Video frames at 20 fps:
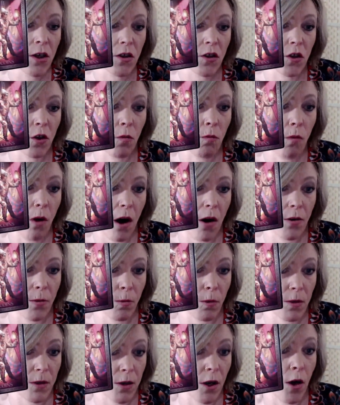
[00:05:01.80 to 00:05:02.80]
someone
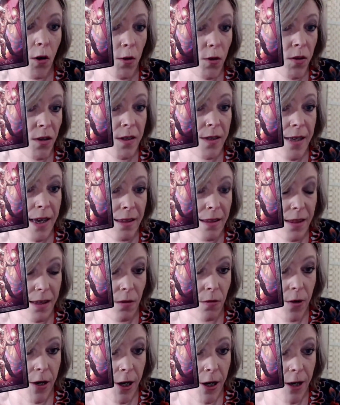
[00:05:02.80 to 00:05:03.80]
was not who they said they
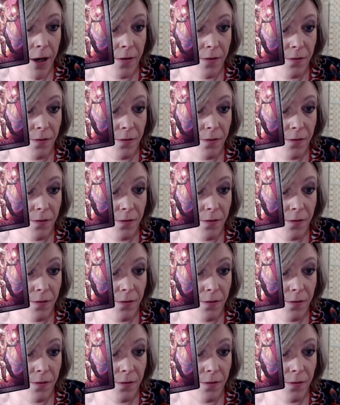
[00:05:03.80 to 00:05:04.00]
were,